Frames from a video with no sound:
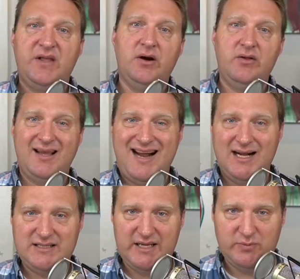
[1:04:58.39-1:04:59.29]
Here are the
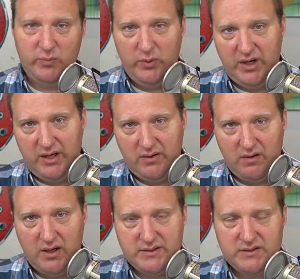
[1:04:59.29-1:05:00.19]
concepts we want to get
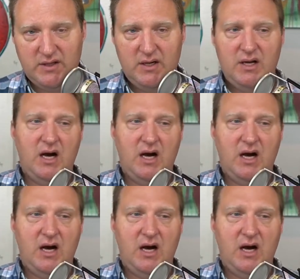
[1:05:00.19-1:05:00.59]
across.